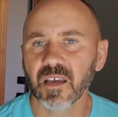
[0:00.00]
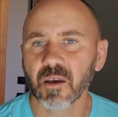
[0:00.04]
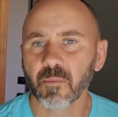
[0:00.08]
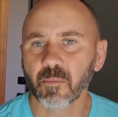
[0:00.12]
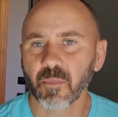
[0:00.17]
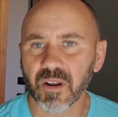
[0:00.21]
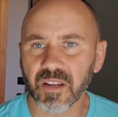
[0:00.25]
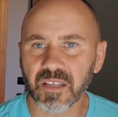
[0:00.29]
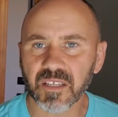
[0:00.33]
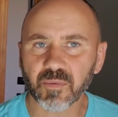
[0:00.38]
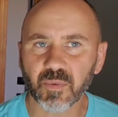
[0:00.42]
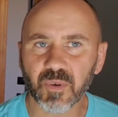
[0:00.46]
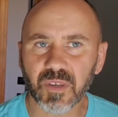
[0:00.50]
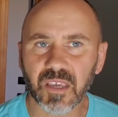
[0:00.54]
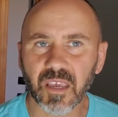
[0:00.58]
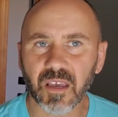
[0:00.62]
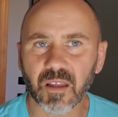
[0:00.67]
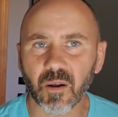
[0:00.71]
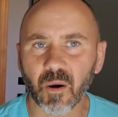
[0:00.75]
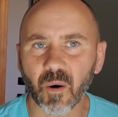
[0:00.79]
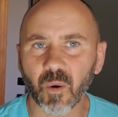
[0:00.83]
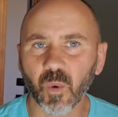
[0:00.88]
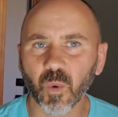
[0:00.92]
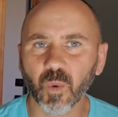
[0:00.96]
But as we
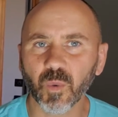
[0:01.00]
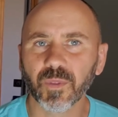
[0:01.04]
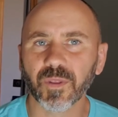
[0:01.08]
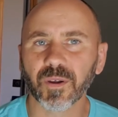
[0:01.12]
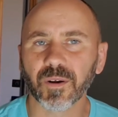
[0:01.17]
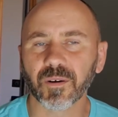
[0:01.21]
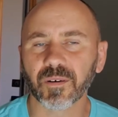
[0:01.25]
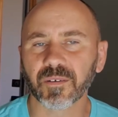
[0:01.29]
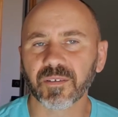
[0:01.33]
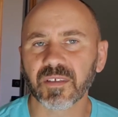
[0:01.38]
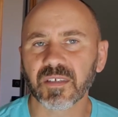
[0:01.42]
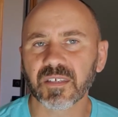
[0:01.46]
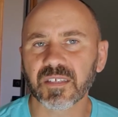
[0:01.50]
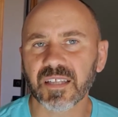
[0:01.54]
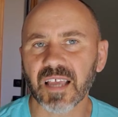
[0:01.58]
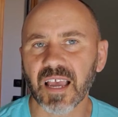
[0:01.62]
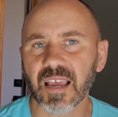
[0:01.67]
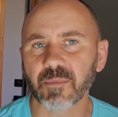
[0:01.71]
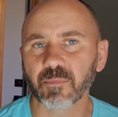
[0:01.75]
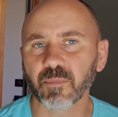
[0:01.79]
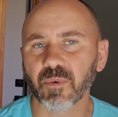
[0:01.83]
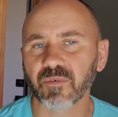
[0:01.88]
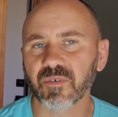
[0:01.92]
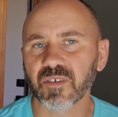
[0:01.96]
get older, this
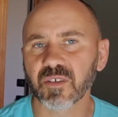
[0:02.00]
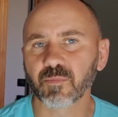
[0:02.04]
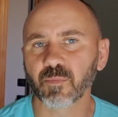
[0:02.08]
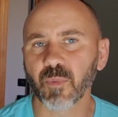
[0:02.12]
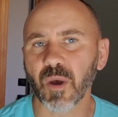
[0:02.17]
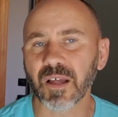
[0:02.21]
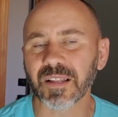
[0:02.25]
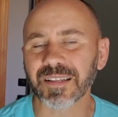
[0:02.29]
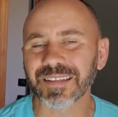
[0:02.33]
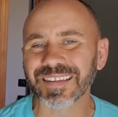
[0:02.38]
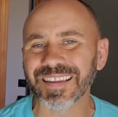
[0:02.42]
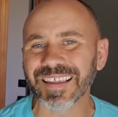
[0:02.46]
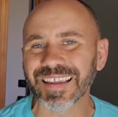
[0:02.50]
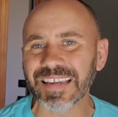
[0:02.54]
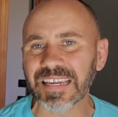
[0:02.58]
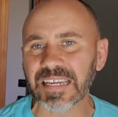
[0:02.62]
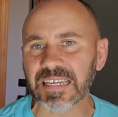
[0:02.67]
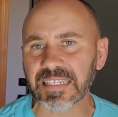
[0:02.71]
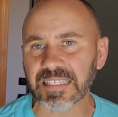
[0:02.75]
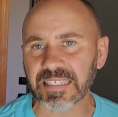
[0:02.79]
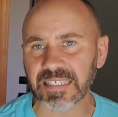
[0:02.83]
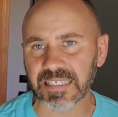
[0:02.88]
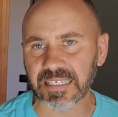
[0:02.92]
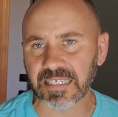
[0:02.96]
type of
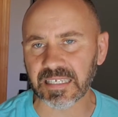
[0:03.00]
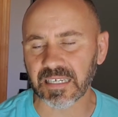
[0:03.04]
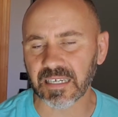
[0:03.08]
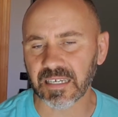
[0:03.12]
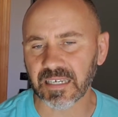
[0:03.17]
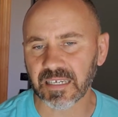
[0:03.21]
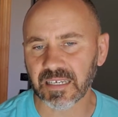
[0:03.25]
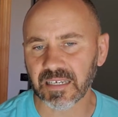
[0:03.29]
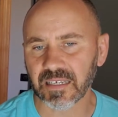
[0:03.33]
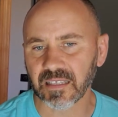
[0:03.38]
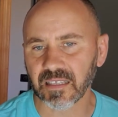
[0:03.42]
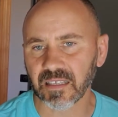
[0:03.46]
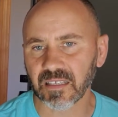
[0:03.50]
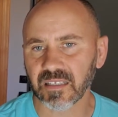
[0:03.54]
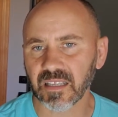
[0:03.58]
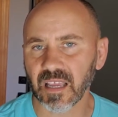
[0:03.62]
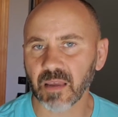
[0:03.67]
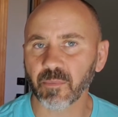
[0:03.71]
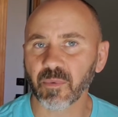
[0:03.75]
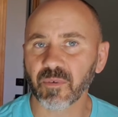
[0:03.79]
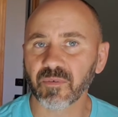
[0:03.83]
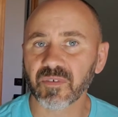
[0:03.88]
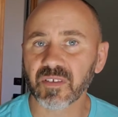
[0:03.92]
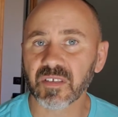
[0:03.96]
spontaneity, this
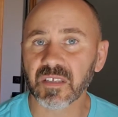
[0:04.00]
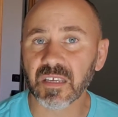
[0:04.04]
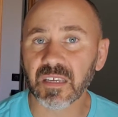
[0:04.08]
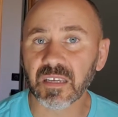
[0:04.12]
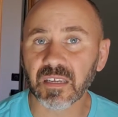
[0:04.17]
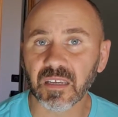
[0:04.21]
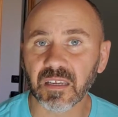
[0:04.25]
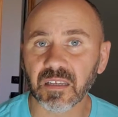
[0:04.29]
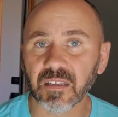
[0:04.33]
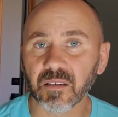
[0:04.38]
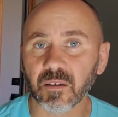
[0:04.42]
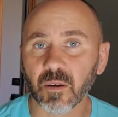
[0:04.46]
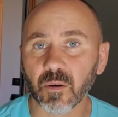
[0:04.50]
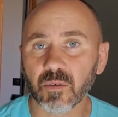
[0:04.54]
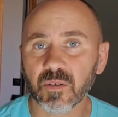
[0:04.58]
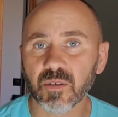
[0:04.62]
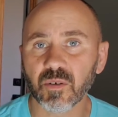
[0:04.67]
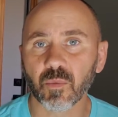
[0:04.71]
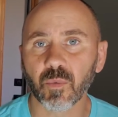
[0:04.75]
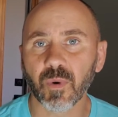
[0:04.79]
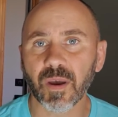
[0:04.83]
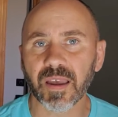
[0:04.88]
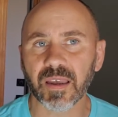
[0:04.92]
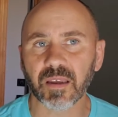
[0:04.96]
type of singing goes
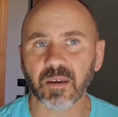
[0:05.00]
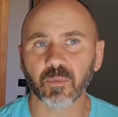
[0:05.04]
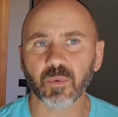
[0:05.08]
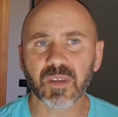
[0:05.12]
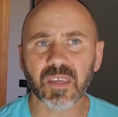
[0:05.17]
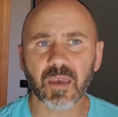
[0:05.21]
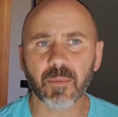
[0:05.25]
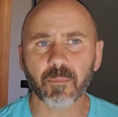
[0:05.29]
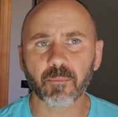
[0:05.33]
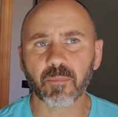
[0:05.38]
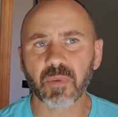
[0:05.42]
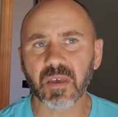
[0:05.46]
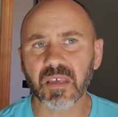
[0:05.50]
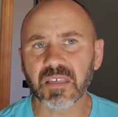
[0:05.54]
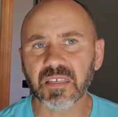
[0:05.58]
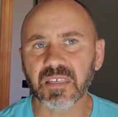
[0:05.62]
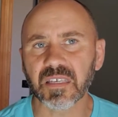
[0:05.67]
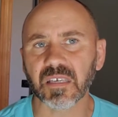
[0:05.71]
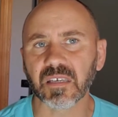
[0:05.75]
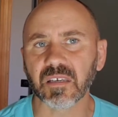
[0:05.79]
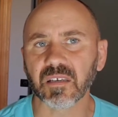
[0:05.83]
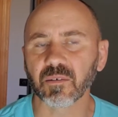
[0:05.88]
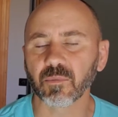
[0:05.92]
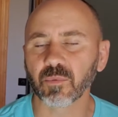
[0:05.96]
away. We get
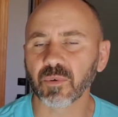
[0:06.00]
busy.